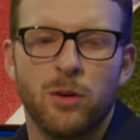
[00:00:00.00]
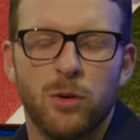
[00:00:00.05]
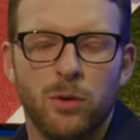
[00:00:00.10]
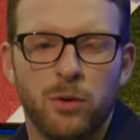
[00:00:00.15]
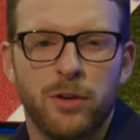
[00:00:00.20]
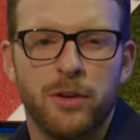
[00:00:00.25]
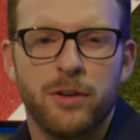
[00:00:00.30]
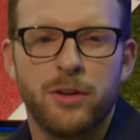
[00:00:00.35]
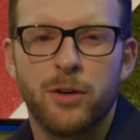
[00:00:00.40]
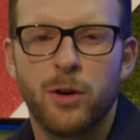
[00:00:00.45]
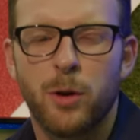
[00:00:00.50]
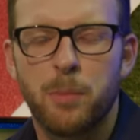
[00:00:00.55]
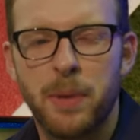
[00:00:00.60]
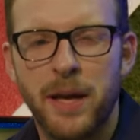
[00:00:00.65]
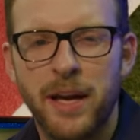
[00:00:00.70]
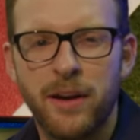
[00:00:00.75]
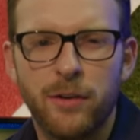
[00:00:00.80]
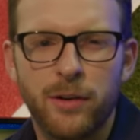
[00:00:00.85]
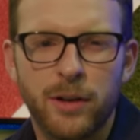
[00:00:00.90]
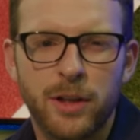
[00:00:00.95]
old, you're
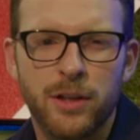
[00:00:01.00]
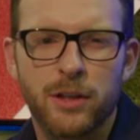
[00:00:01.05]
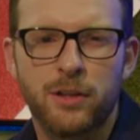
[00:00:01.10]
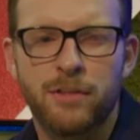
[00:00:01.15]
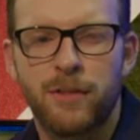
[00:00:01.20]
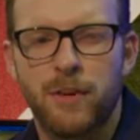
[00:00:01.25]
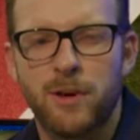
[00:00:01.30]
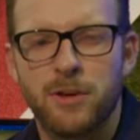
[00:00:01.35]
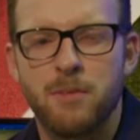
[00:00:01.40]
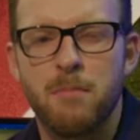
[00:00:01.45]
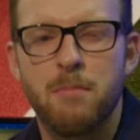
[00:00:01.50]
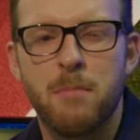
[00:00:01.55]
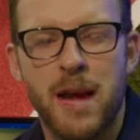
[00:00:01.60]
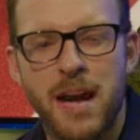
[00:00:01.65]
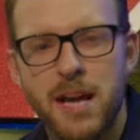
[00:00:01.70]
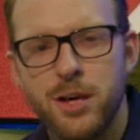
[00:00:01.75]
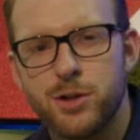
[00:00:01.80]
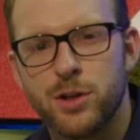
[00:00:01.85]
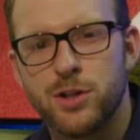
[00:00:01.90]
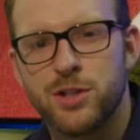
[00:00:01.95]
appearing in your first
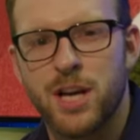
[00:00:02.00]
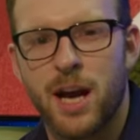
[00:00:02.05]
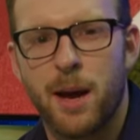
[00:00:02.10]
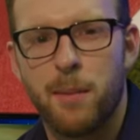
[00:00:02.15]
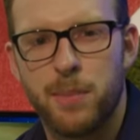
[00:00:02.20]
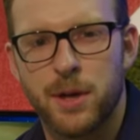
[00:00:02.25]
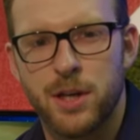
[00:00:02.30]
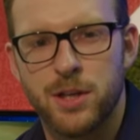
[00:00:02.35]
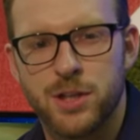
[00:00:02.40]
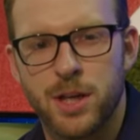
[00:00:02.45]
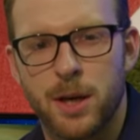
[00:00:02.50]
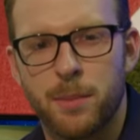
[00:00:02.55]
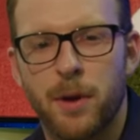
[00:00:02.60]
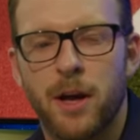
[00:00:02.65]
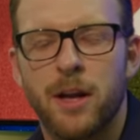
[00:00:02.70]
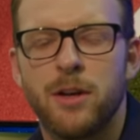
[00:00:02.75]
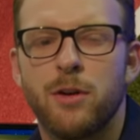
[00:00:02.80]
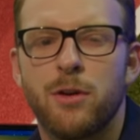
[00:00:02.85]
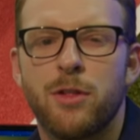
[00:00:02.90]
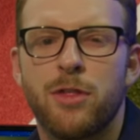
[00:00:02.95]
major championship,
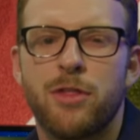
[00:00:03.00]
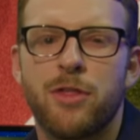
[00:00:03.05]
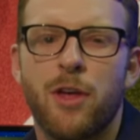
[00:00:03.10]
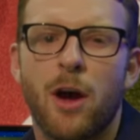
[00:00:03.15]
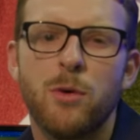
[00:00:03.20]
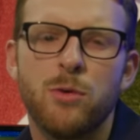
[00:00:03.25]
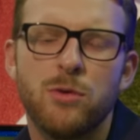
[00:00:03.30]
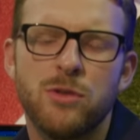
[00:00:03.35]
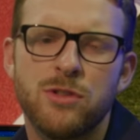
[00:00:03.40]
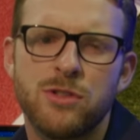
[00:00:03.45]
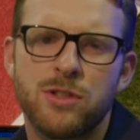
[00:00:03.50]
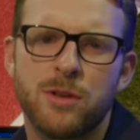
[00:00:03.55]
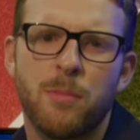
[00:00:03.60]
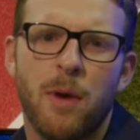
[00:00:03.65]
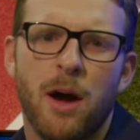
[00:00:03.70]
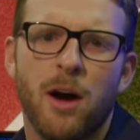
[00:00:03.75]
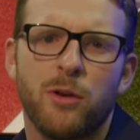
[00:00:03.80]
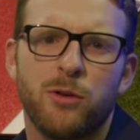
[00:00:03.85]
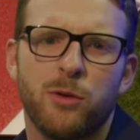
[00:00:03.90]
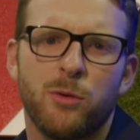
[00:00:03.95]
and you're thousands of
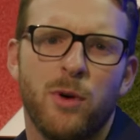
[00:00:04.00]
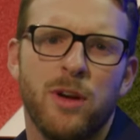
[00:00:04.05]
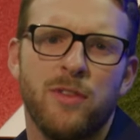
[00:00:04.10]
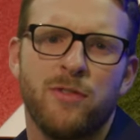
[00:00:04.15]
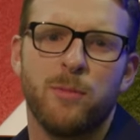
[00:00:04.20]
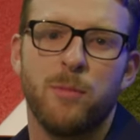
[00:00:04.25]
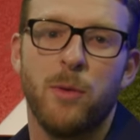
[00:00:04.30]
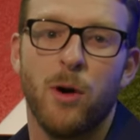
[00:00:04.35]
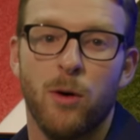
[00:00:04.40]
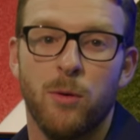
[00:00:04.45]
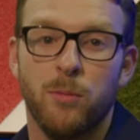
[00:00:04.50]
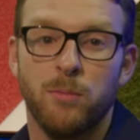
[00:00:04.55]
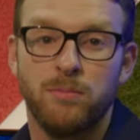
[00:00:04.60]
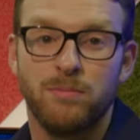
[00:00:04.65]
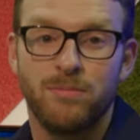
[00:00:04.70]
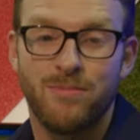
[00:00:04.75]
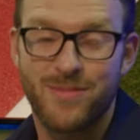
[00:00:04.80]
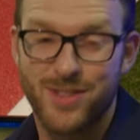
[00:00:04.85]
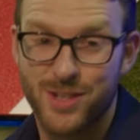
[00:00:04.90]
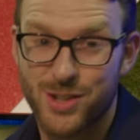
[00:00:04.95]
miles away from home.
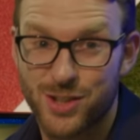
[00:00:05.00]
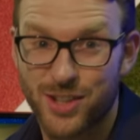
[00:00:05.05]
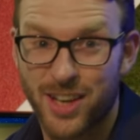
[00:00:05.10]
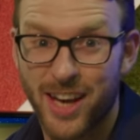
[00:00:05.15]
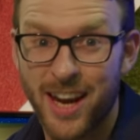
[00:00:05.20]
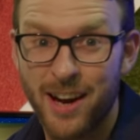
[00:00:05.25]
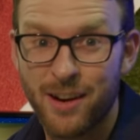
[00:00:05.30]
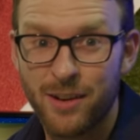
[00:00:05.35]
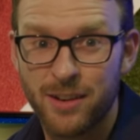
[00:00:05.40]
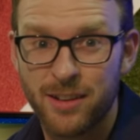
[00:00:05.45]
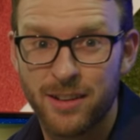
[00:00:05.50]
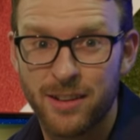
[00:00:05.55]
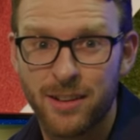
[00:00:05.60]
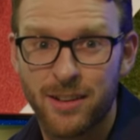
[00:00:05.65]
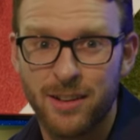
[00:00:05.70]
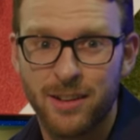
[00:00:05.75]
Scared?